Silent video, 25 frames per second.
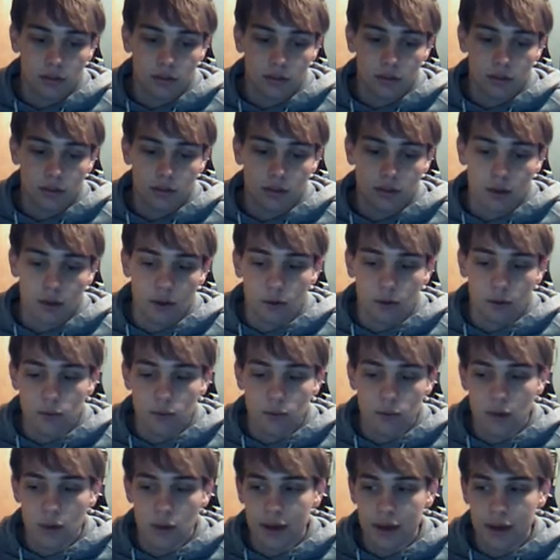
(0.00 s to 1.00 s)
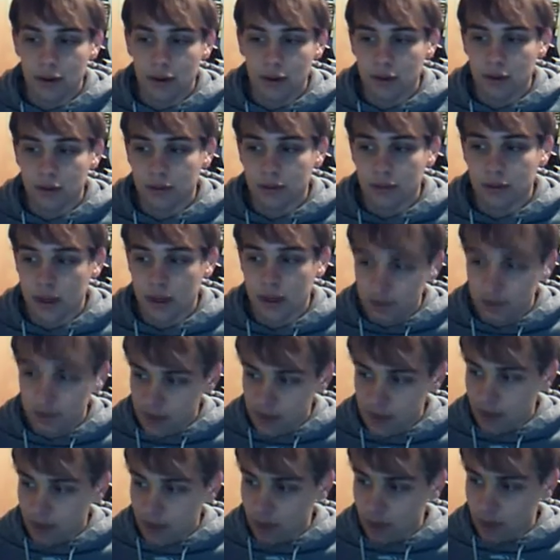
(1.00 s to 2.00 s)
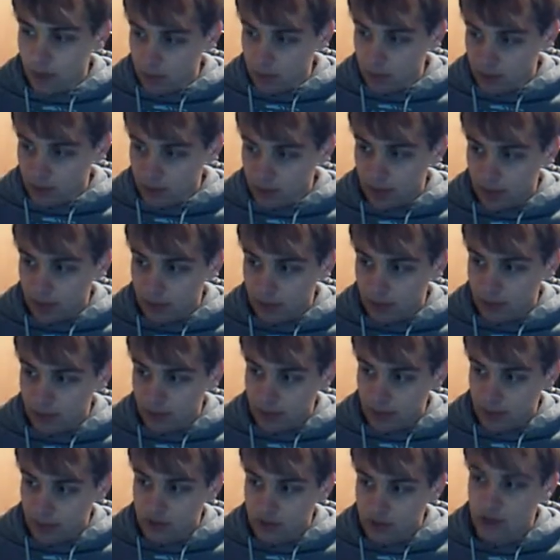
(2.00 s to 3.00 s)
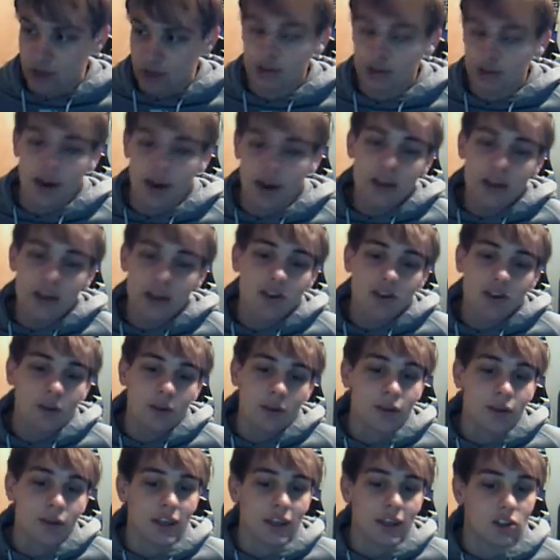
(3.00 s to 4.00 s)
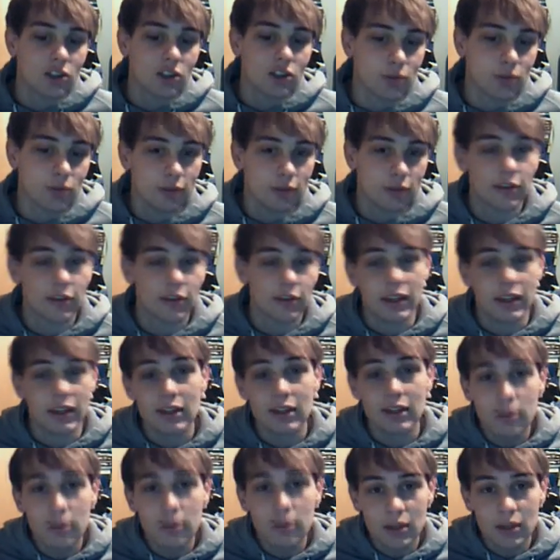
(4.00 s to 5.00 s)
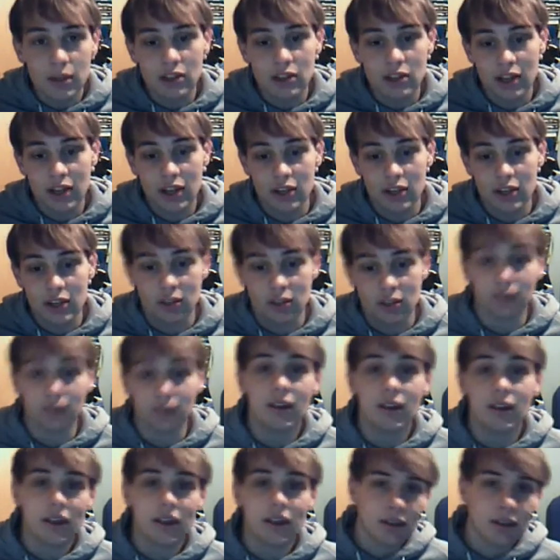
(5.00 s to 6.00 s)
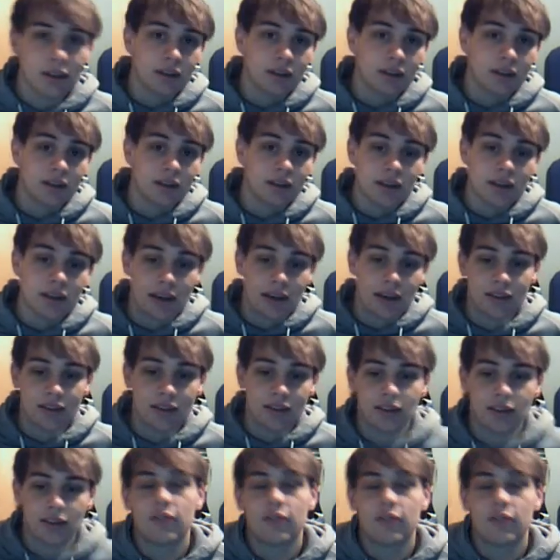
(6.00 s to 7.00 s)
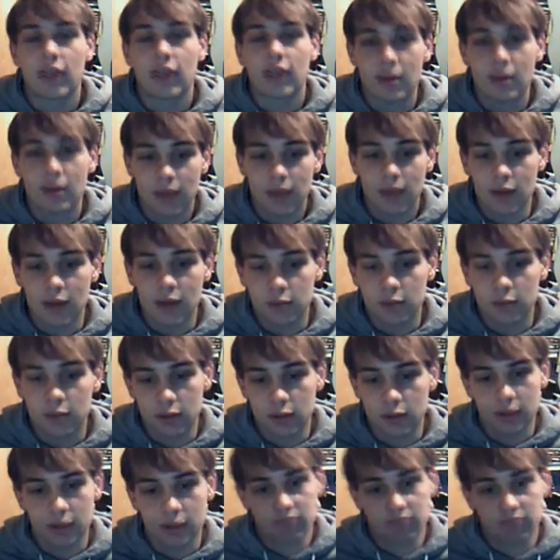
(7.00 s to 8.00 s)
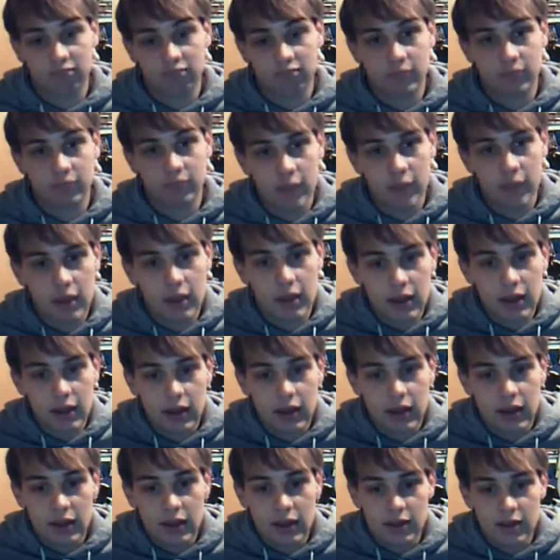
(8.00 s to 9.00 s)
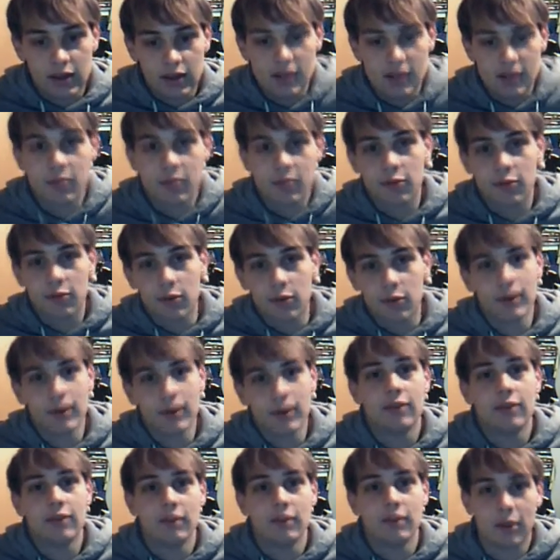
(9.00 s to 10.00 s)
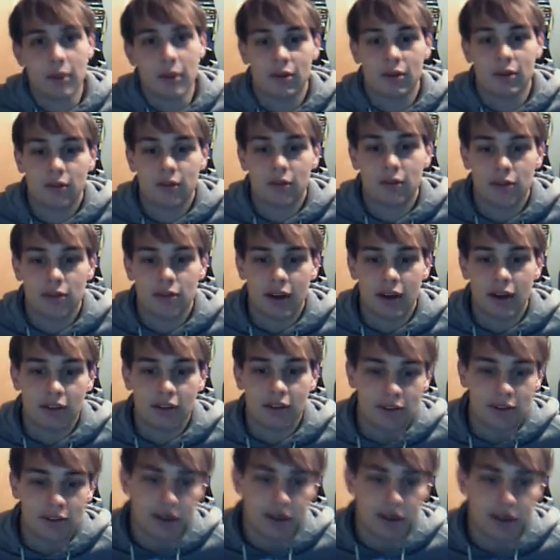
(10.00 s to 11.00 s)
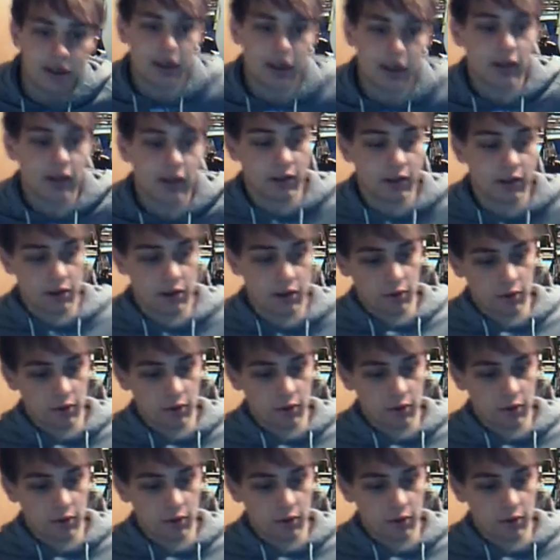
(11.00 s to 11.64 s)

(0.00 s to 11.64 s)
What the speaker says: So why can't they use that maybe to pay for their education? I just don't think it should be free. Give them education, yes, if they can pay for it. As I said before, we live in a meritocratic society.